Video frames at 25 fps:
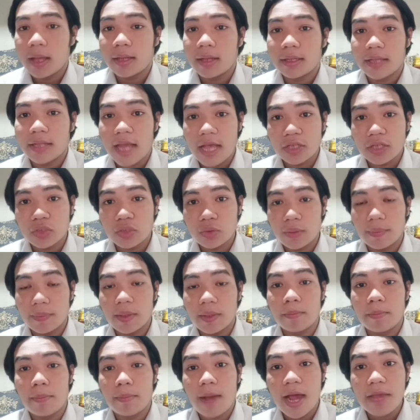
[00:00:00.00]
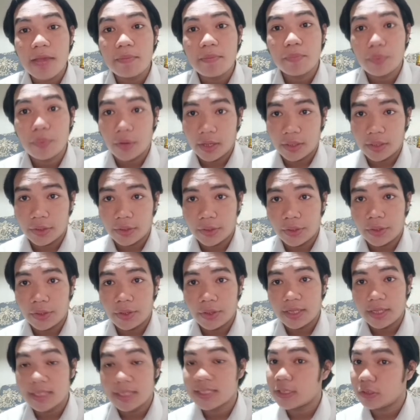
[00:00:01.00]
Next we have the my brother
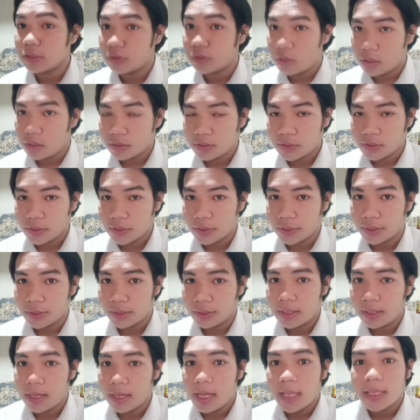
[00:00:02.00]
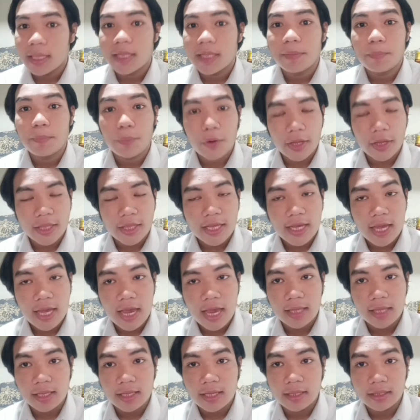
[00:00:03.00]
is a doctor. The
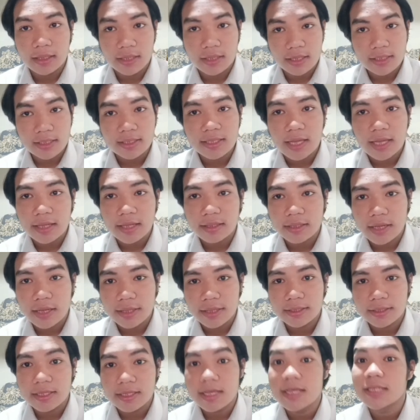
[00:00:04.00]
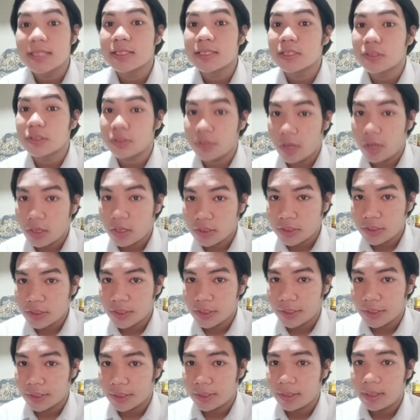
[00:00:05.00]
predicate in this sentence is
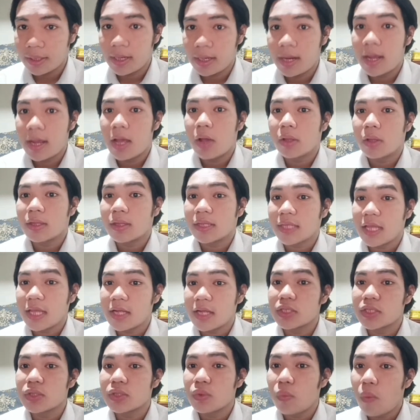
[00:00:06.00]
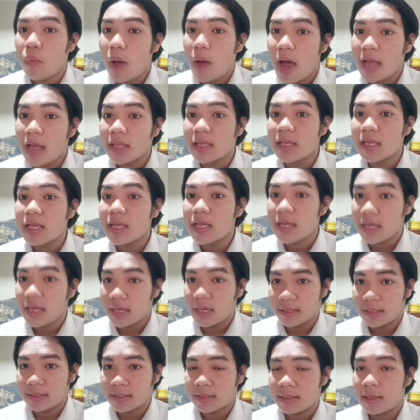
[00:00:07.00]
doctor. Tells what
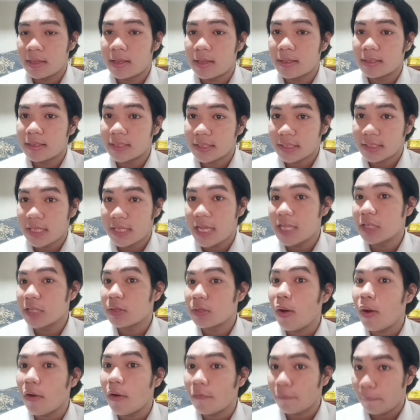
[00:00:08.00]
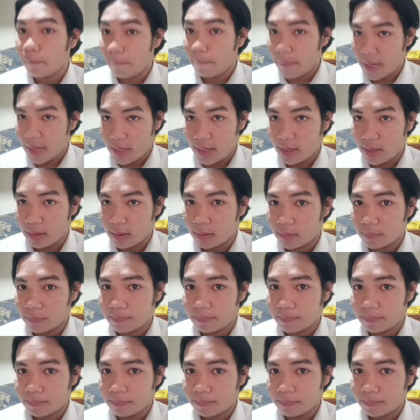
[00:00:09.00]
he is, state of being.